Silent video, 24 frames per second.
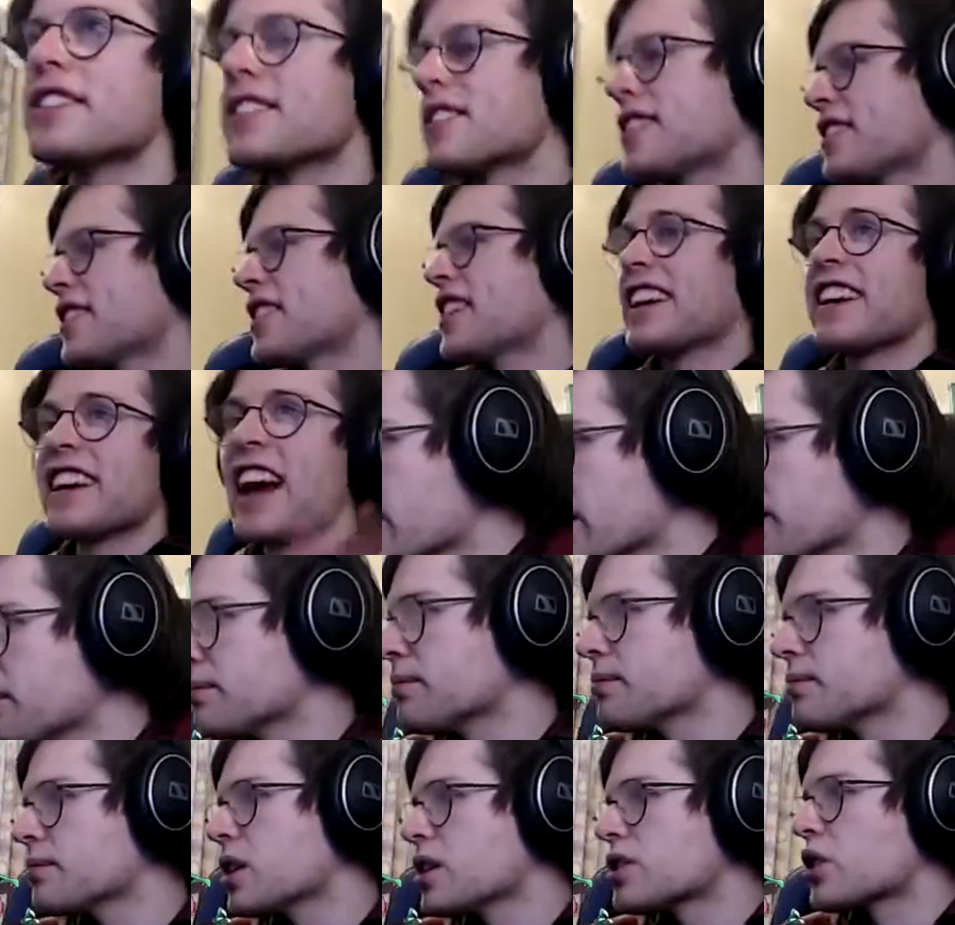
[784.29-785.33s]

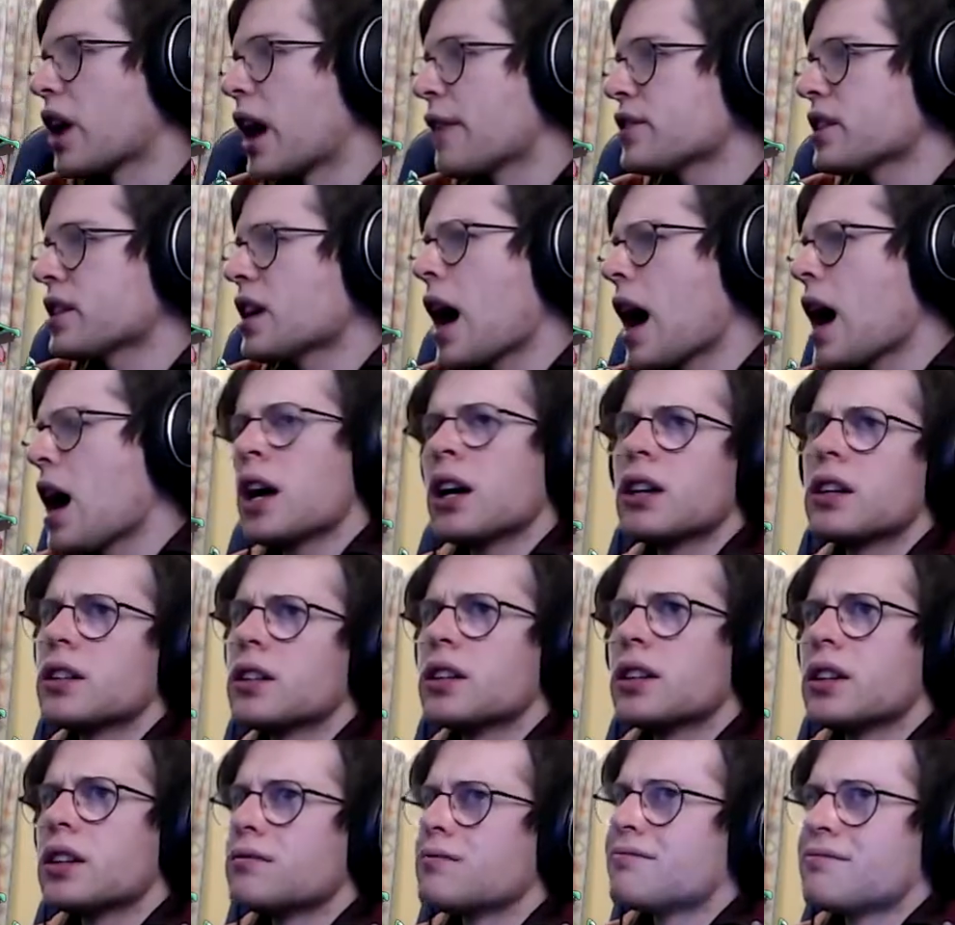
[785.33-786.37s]
If you don't bait
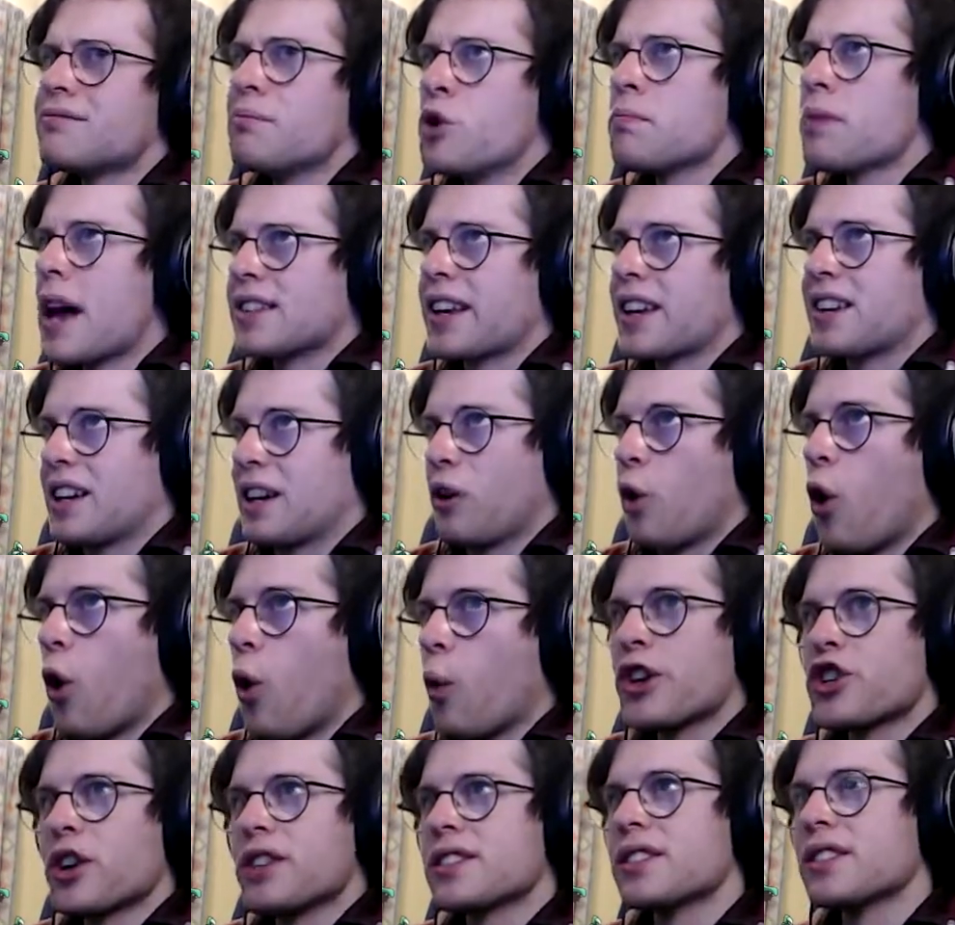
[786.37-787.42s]
correctly, you'll definitely
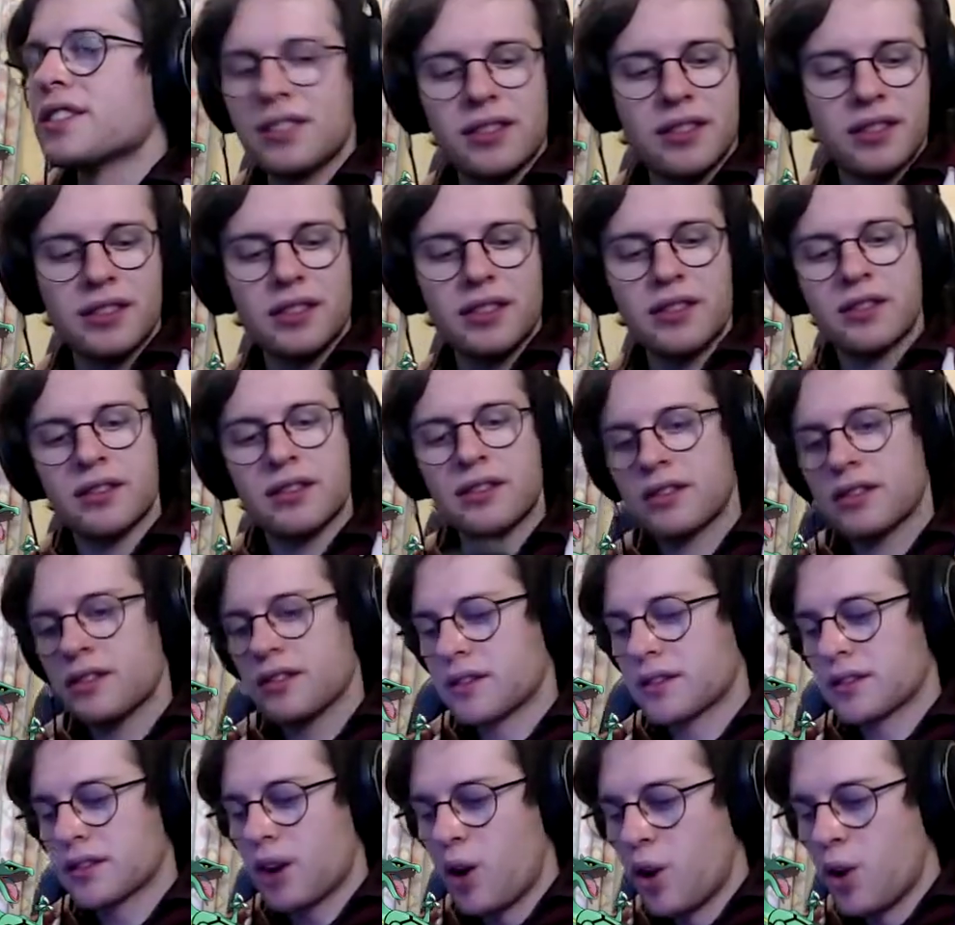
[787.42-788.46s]
lose the mirror. So
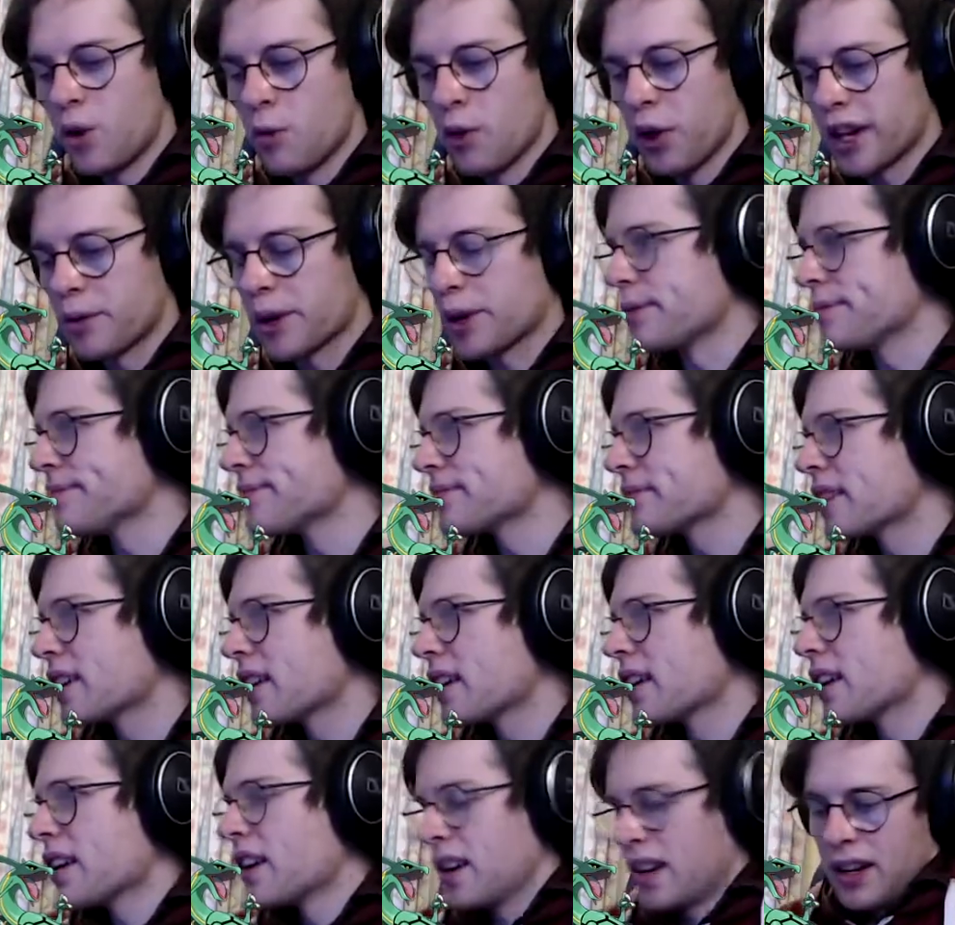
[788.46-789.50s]
that's why Pup is also
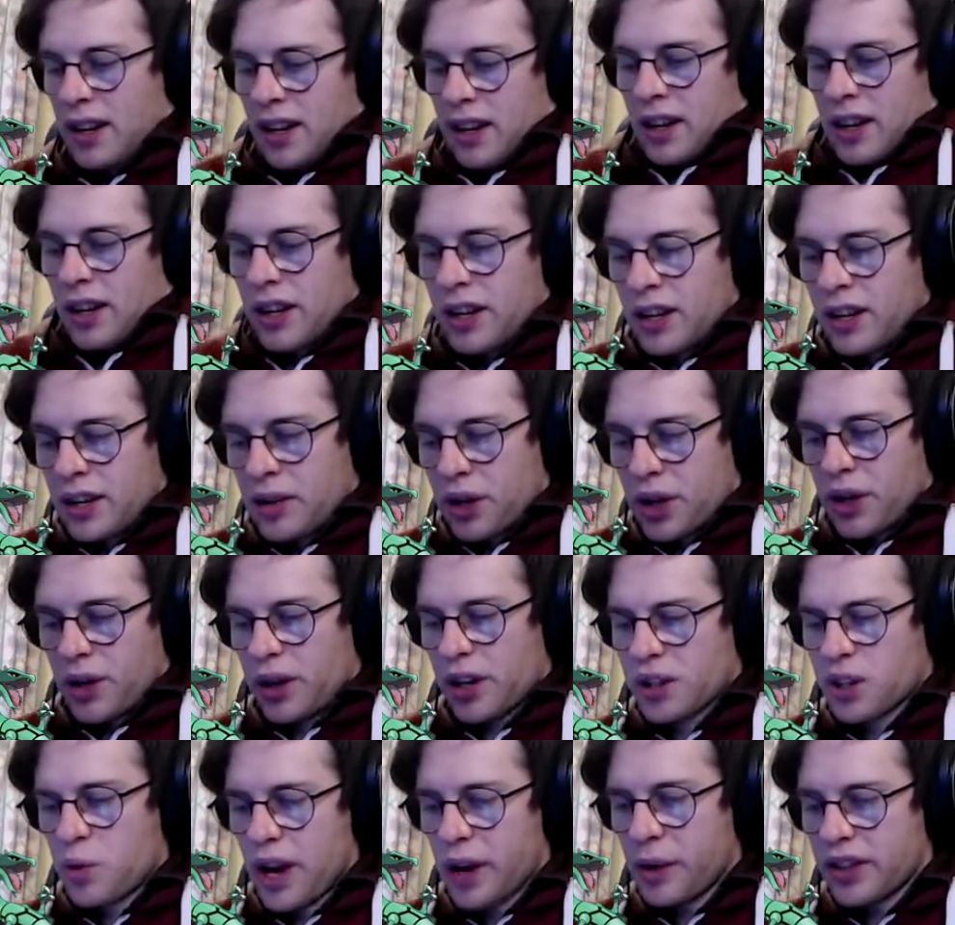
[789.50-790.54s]
good, because you can
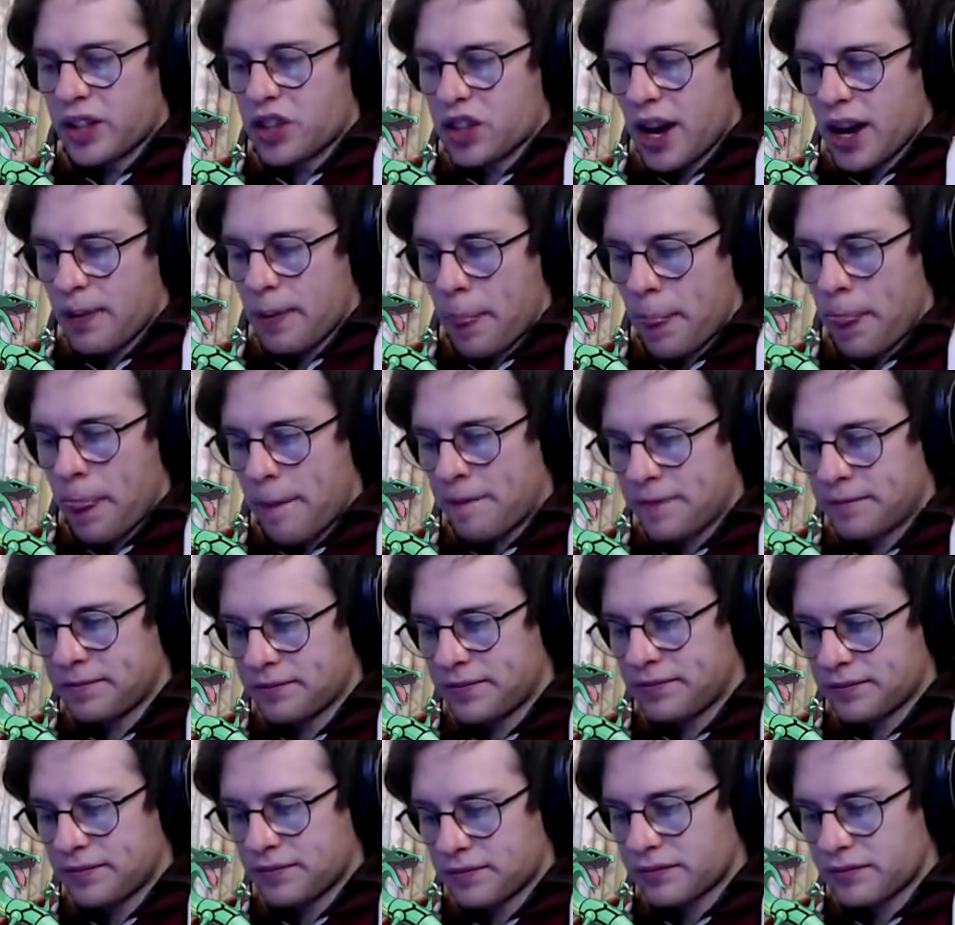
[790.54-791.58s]
get those bait games
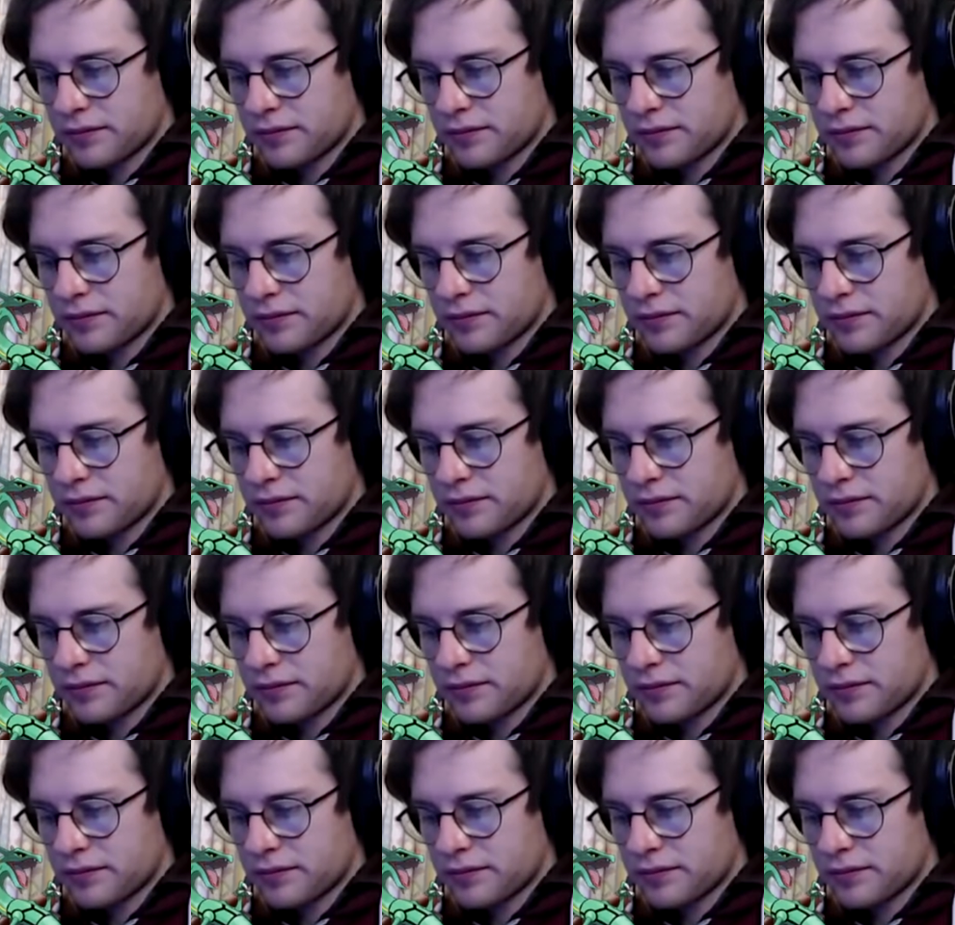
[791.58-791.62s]
in.